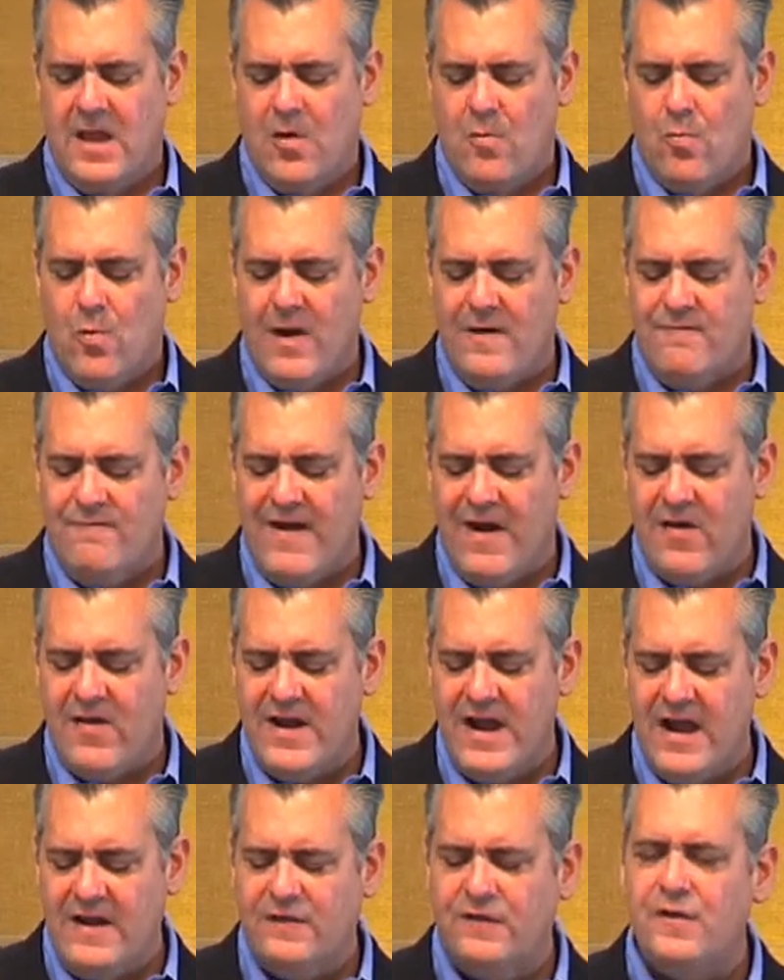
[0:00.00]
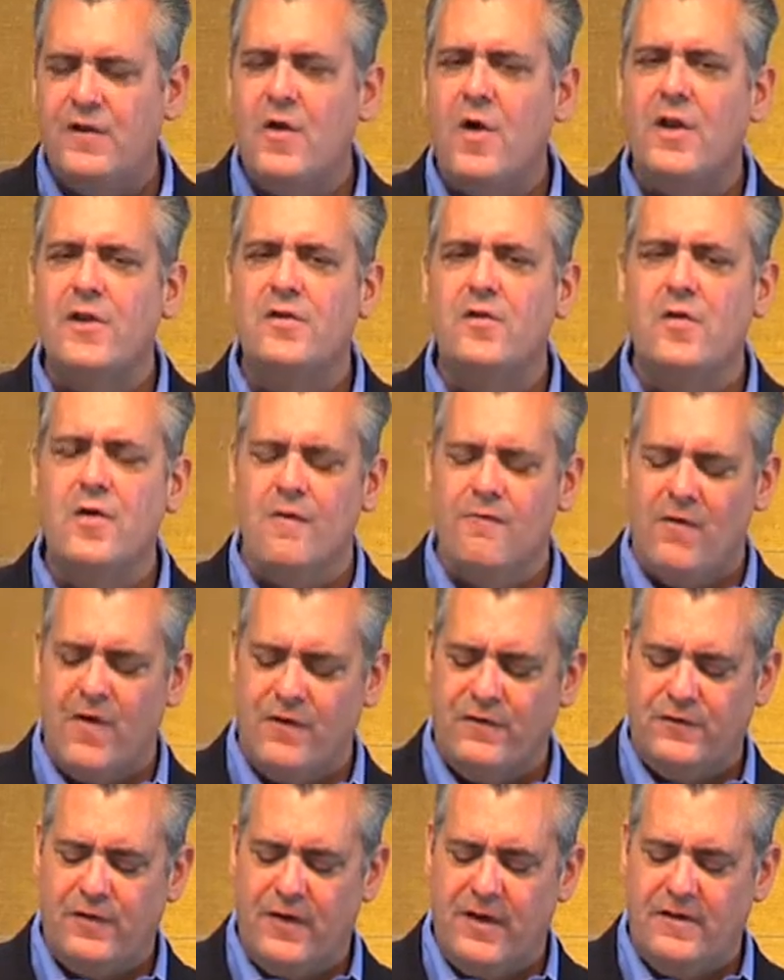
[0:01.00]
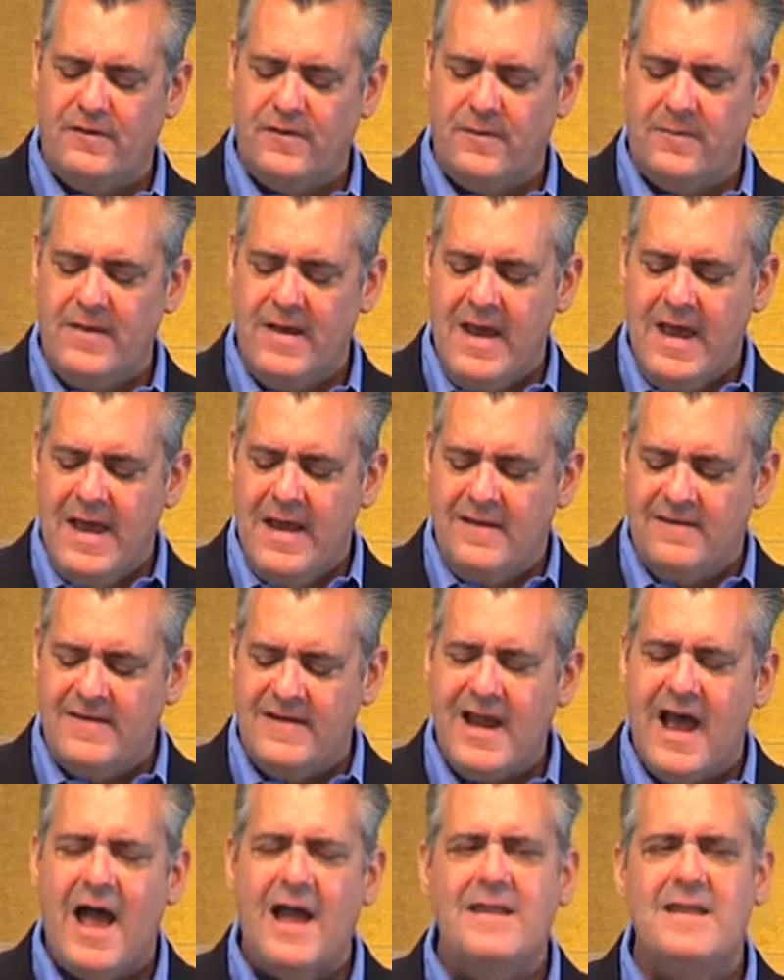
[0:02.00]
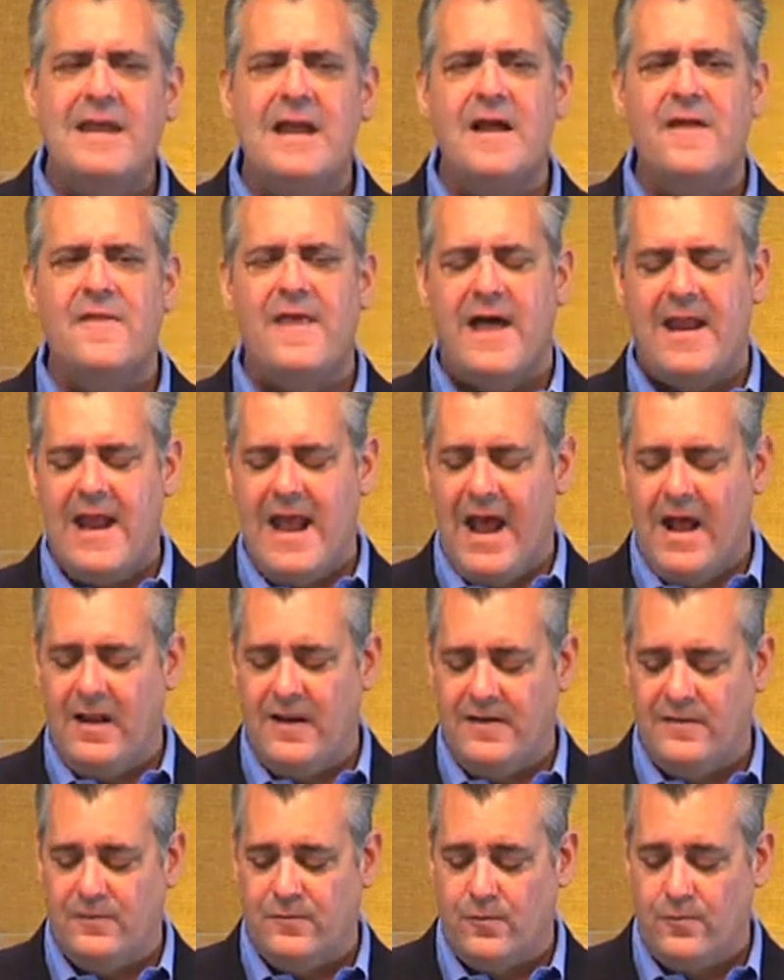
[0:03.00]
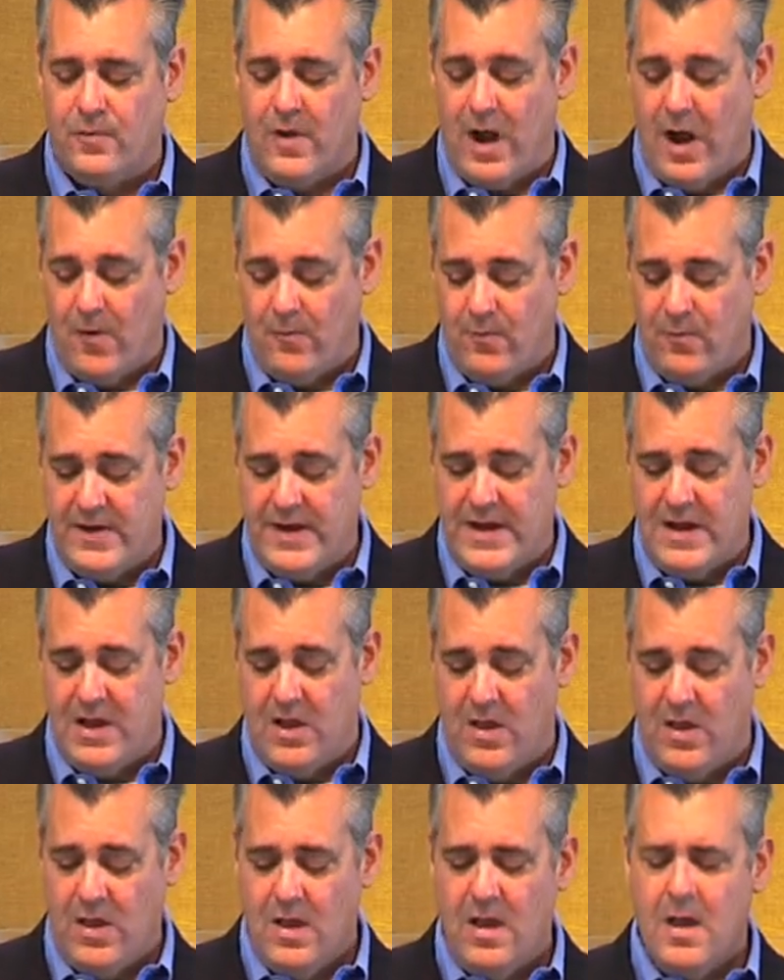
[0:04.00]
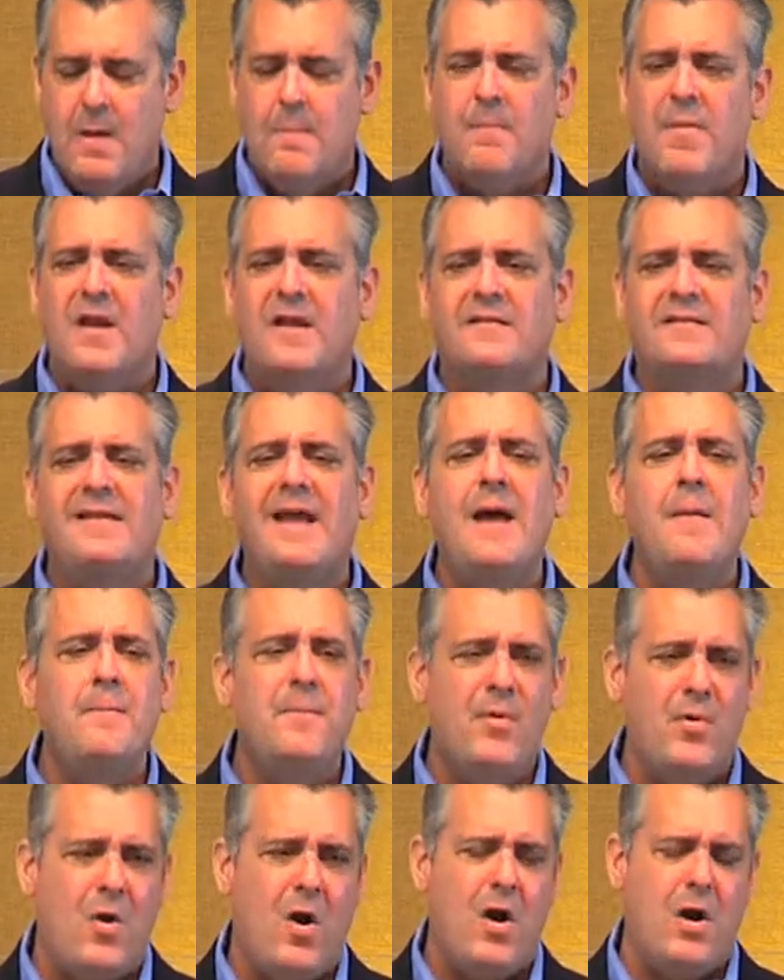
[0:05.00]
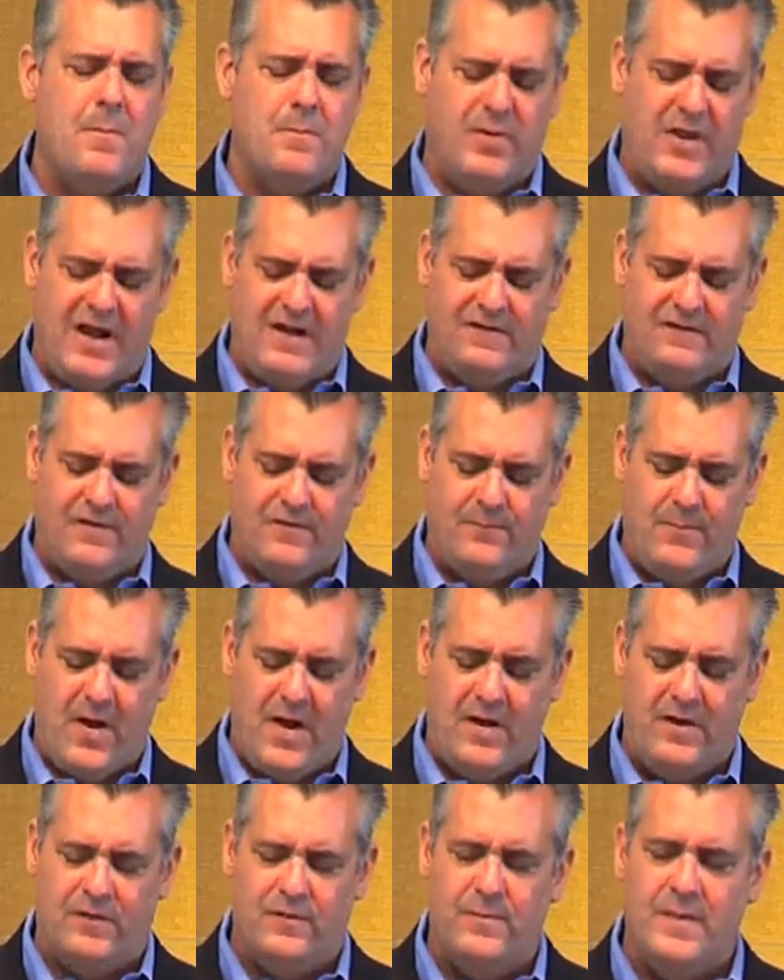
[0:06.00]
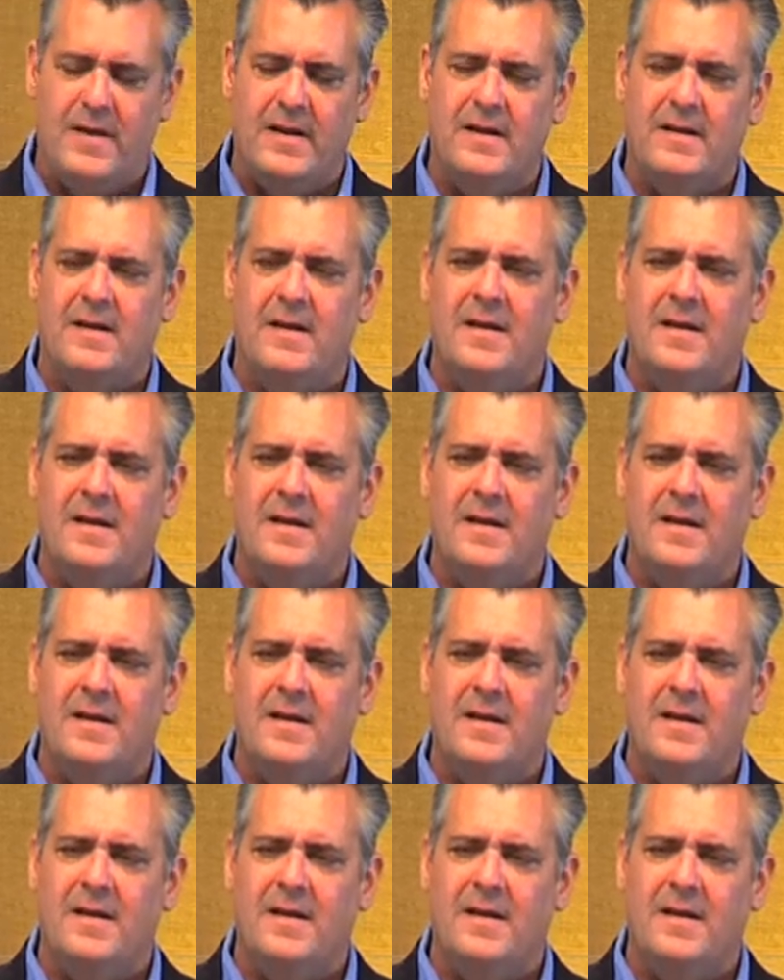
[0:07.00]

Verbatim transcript: One variation on universalism is the idea that hell is a real but a temporary place of punishment.